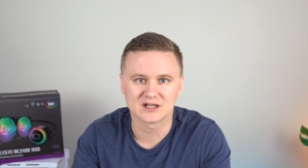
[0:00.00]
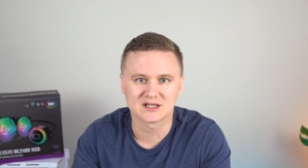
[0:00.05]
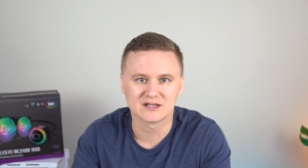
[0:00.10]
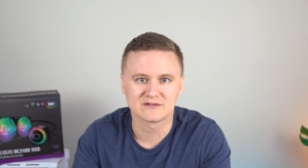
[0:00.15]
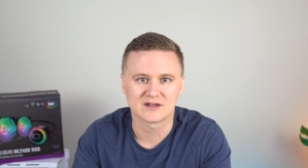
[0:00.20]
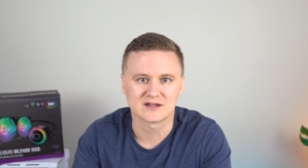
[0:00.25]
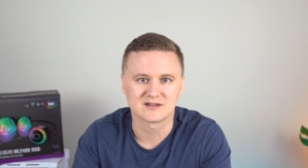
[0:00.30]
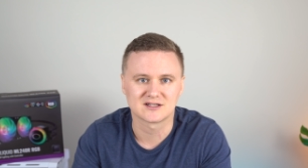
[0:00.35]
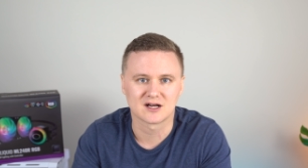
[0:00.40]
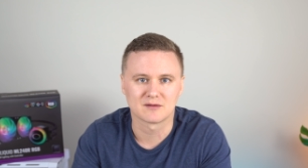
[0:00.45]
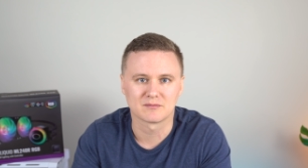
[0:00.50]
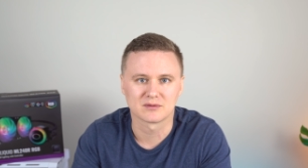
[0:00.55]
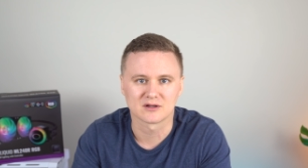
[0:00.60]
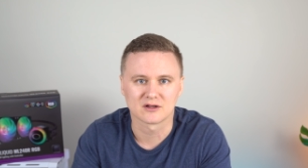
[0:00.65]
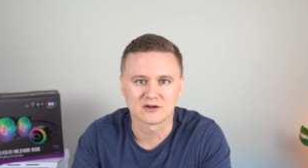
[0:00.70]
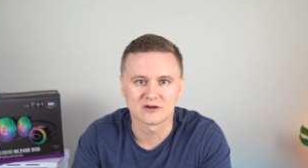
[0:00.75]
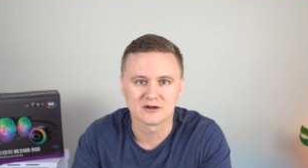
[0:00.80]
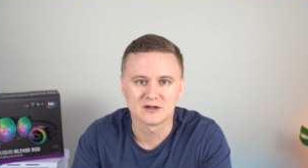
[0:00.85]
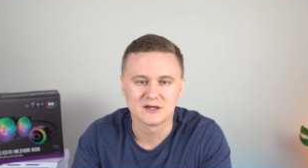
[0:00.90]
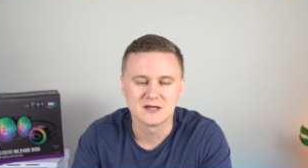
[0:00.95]
to leave that down
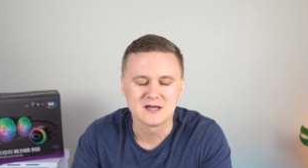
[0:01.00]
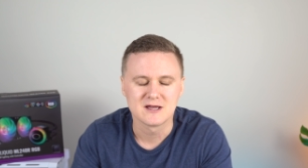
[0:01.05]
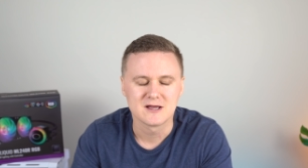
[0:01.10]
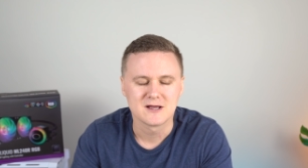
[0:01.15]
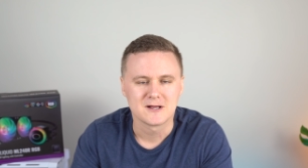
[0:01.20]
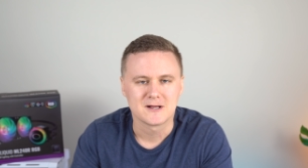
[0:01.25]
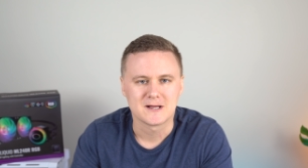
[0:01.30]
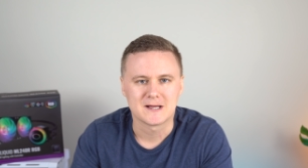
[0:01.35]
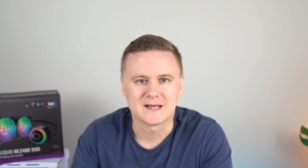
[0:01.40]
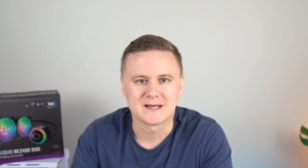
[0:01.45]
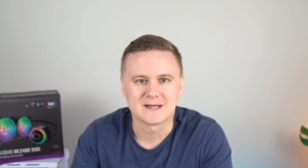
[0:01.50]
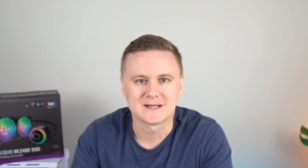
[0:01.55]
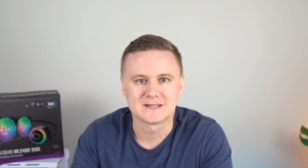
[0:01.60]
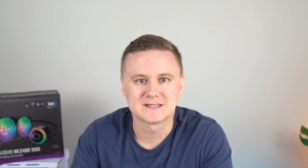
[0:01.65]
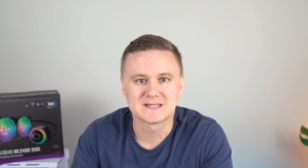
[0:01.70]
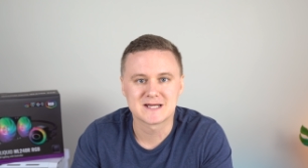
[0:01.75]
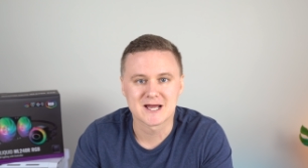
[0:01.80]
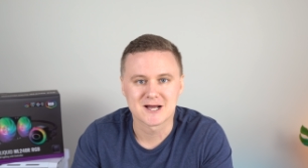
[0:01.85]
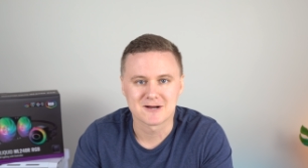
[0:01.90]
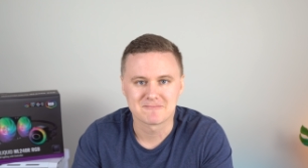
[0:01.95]
below.
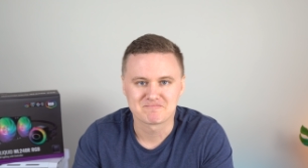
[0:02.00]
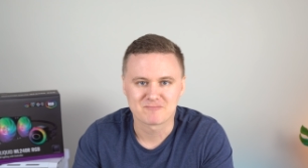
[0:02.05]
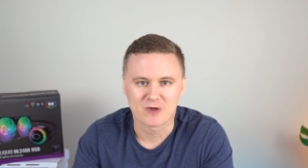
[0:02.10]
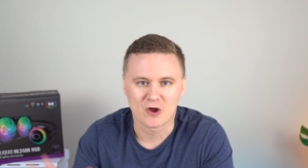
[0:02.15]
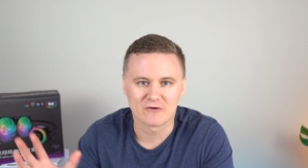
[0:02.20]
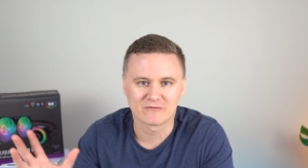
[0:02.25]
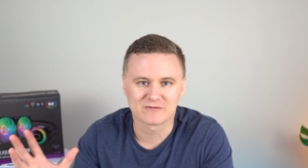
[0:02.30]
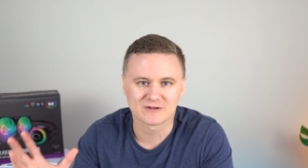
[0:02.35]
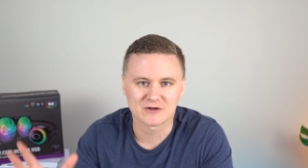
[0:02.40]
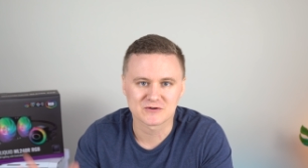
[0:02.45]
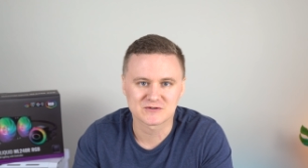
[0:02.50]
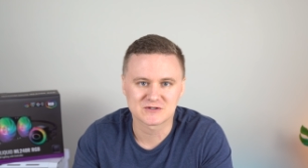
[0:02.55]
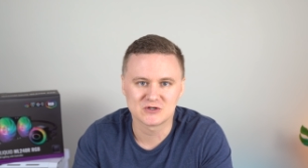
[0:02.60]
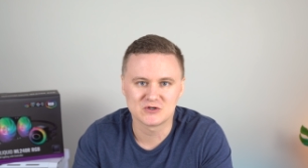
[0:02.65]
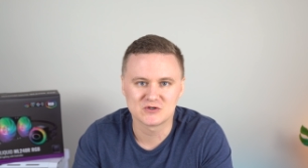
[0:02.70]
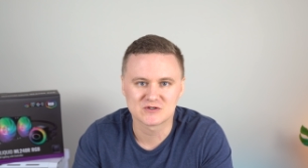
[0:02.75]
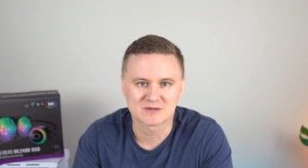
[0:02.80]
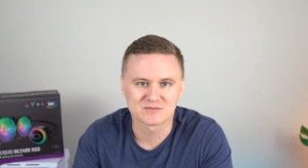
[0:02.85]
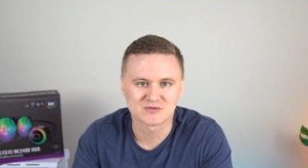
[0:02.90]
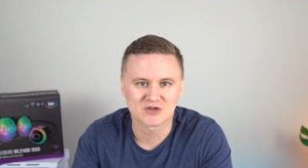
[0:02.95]
And yeah, hopefully I'll see
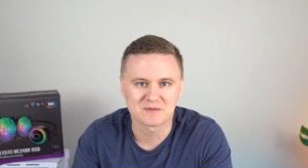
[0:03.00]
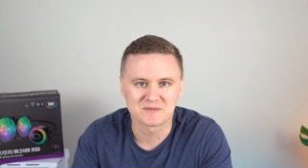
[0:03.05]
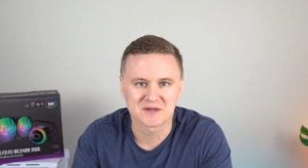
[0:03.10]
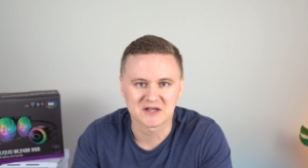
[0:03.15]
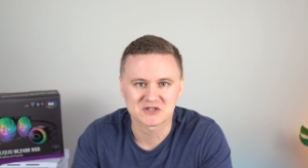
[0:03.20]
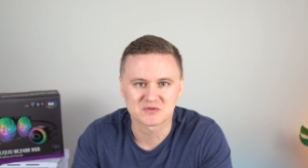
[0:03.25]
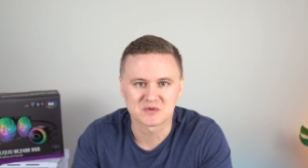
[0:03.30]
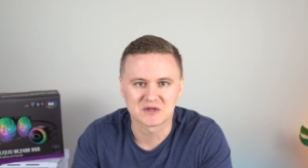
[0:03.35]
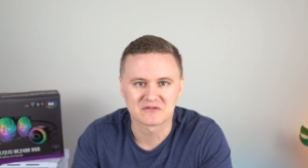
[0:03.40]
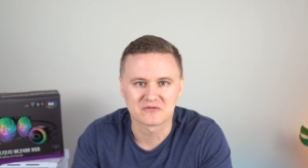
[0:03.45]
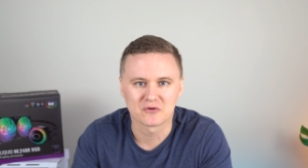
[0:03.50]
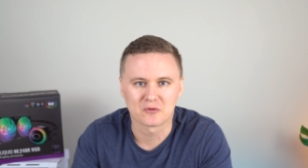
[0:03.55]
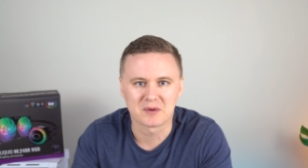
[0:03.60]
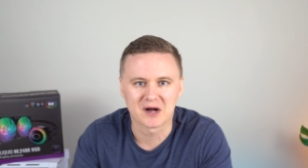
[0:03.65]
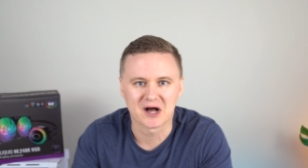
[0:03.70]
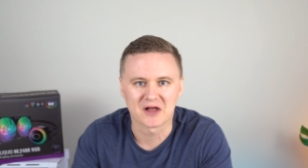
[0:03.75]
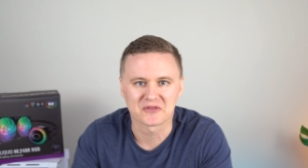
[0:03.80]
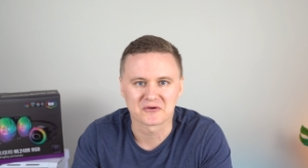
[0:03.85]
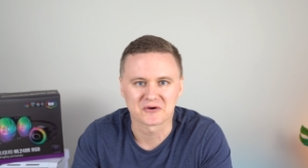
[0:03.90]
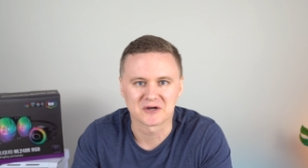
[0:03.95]
you sometime next week for
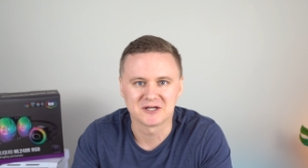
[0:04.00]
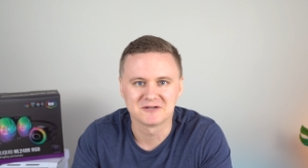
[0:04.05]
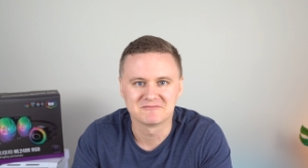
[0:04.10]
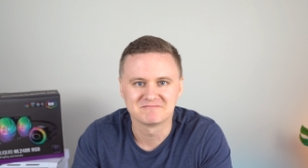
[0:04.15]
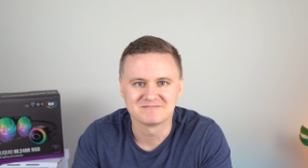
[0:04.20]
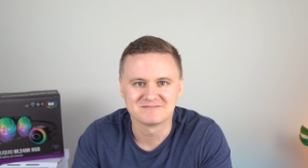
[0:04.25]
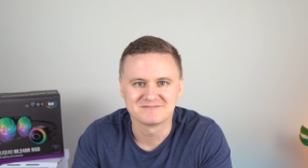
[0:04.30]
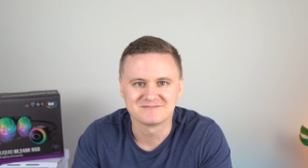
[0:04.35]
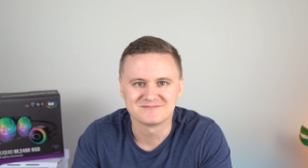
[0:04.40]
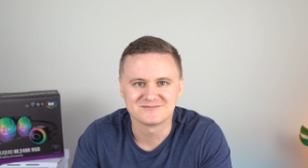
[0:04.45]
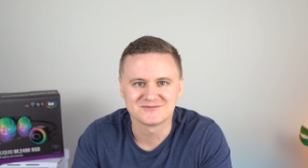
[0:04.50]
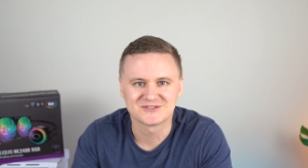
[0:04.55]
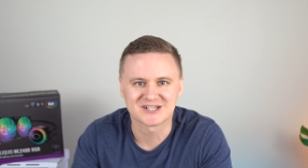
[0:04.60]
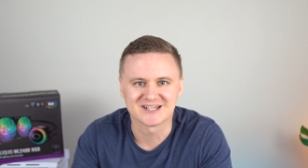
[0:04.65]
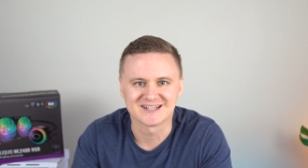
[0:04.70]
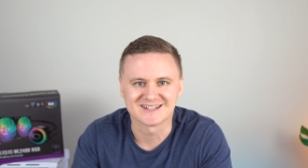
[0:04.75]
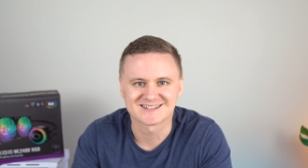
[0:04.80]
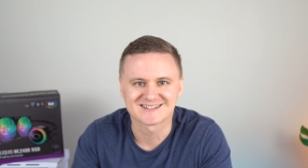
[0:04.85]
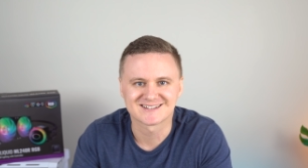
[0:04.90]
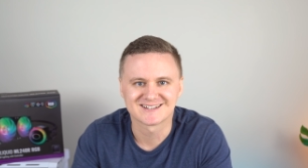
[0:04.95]
part 3.
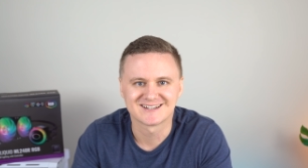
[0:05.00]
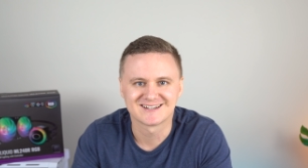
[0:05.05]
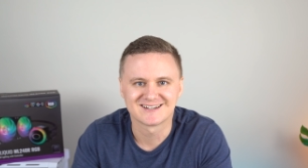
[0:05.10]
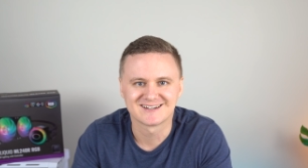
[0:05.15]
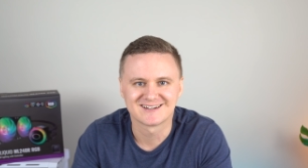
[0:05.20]
Cheers.